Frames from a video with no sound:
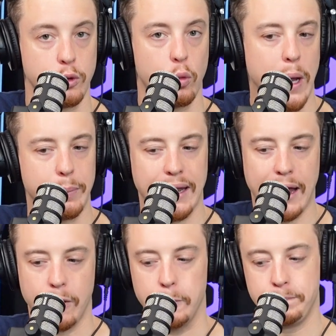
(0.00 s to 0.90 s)
will wipe it
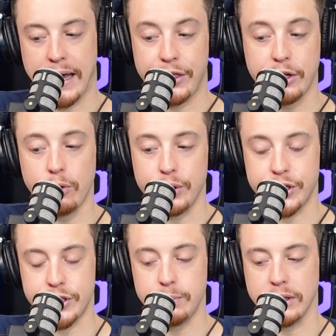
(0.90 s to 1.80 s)
out, I think what we
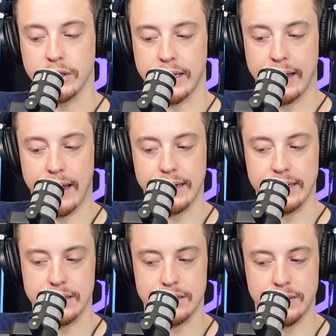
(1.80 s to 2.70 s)
should be looking at
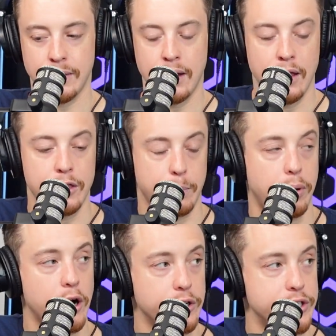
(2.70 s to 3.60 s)
is their
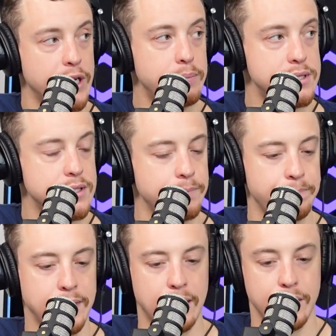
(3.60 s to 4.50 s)
partnerships,
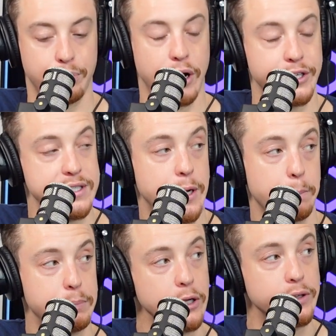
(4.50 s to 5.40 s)
the projects that are
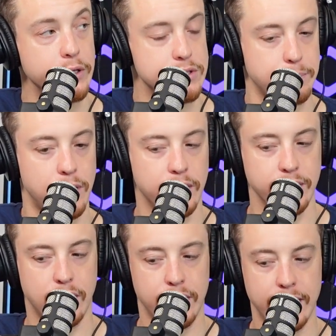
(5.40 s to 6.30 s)
building using
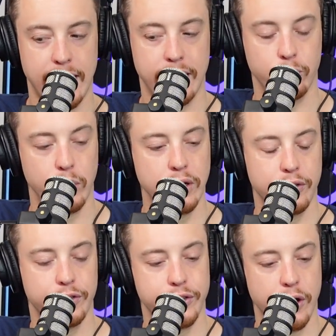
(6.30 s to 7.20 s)
Polygon, and
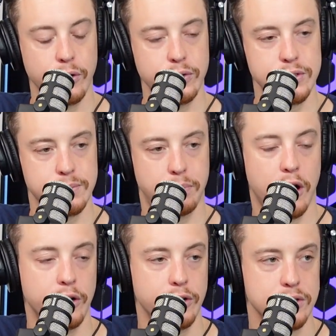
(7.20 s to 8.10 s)
will those
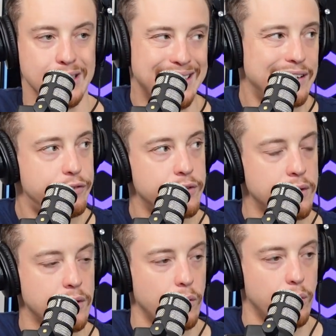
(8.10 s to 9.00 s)
partners leave
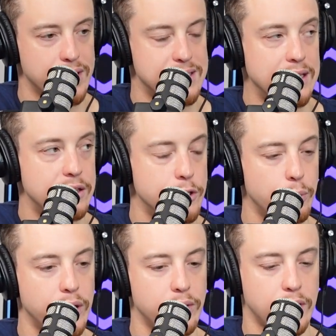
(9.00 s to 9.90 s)
once ETH
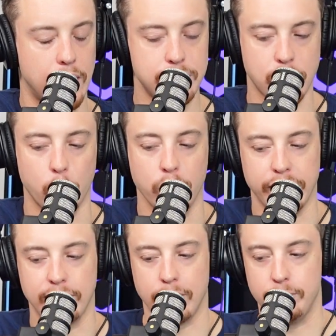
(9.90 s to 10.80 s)
2.0 comes, or will
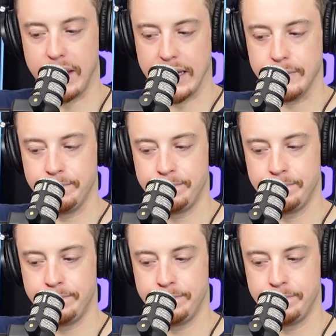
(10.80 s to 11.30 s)
they remain?